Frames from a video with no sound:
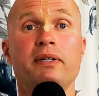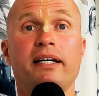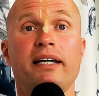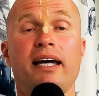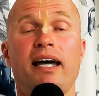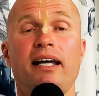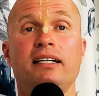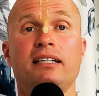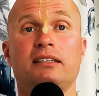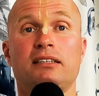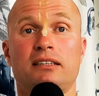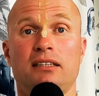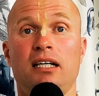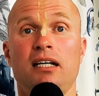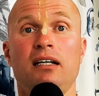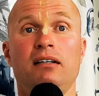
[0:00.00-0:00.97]

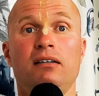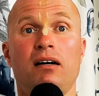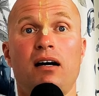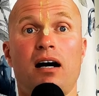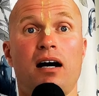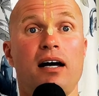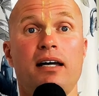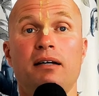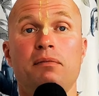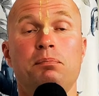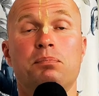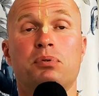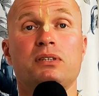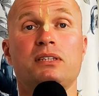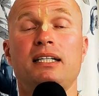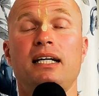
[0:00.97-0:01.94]
mechanics I
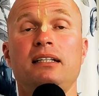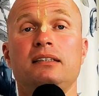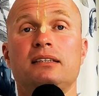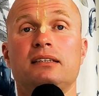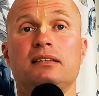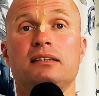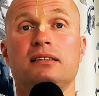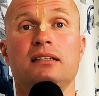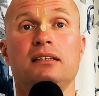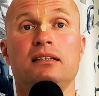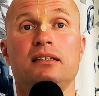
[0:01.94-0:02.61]
presented.